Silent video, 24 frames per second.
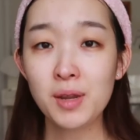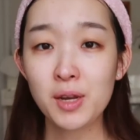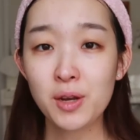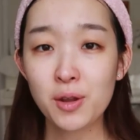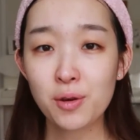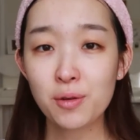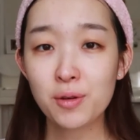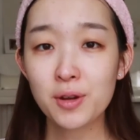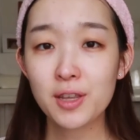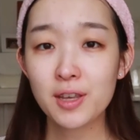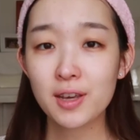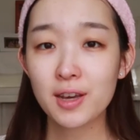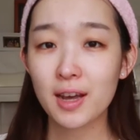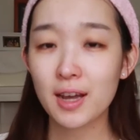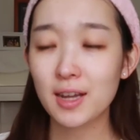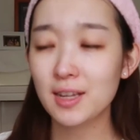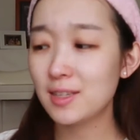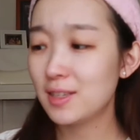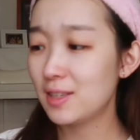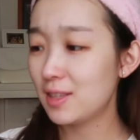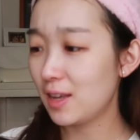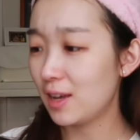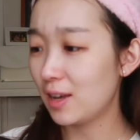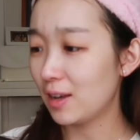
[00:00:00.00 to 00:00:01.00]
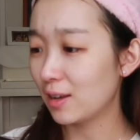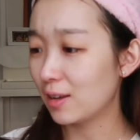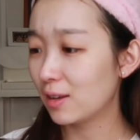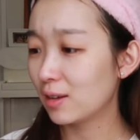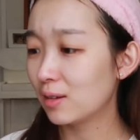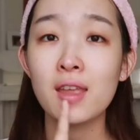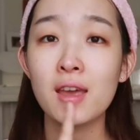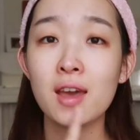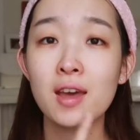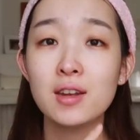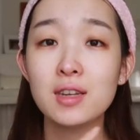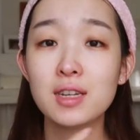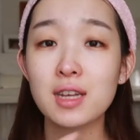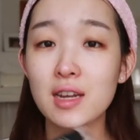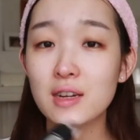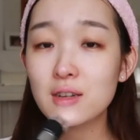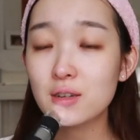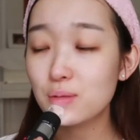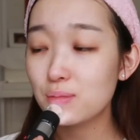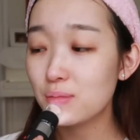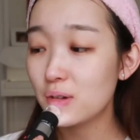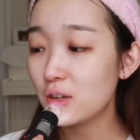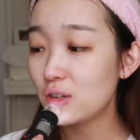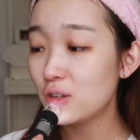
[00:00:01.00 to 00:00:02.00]
me know what you guys think. Now
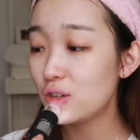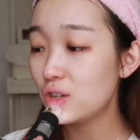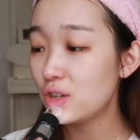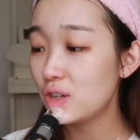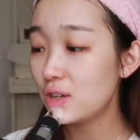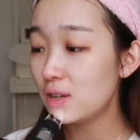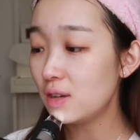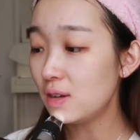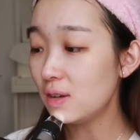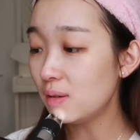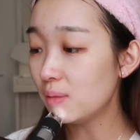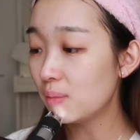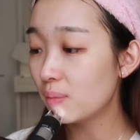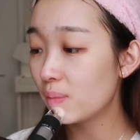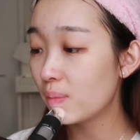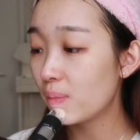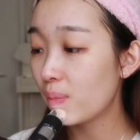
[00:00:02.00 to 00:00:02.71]
down to my chin.